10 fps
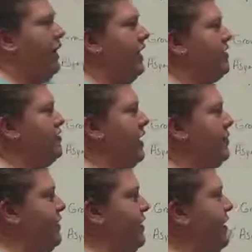it's
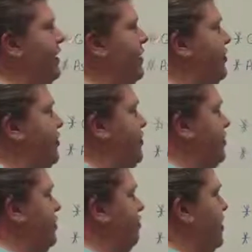something that
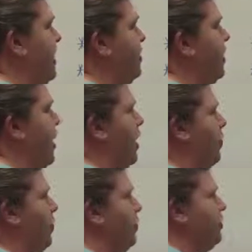has been
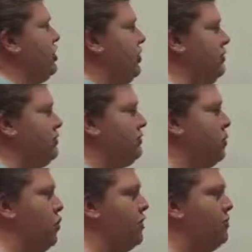used
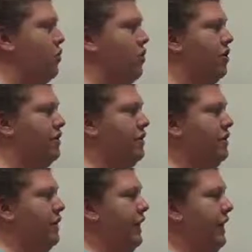more and more
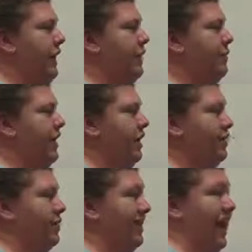
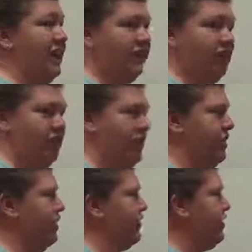over the last few
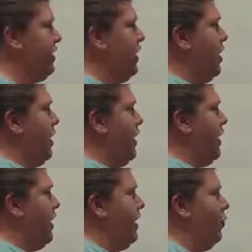years.
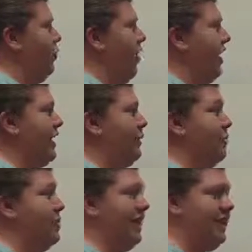What it
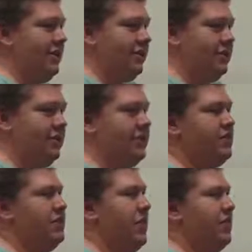means
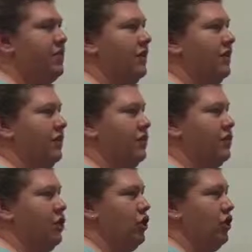is that
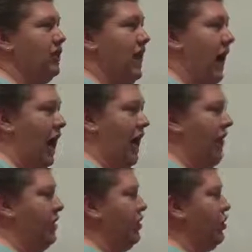your
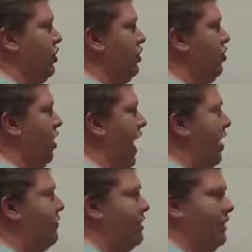
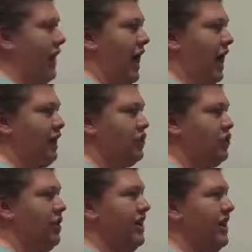graphed line is
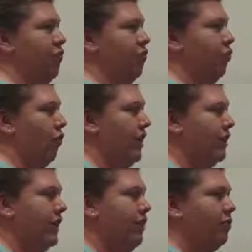going to get
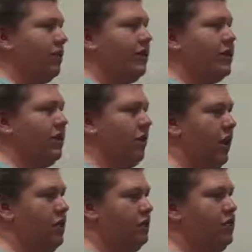really, really
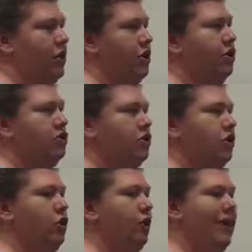close to
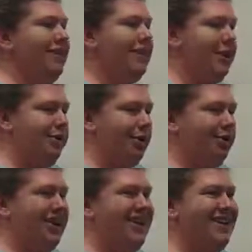a number,
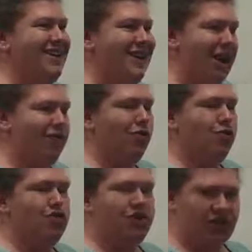but it
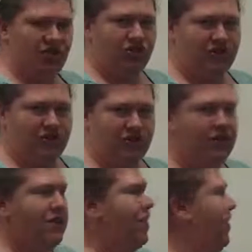never touches it.
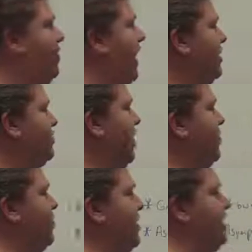That's
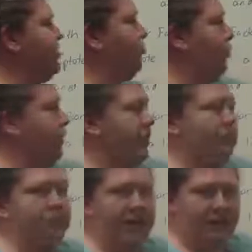what this
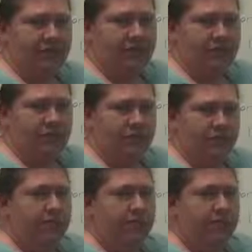really means.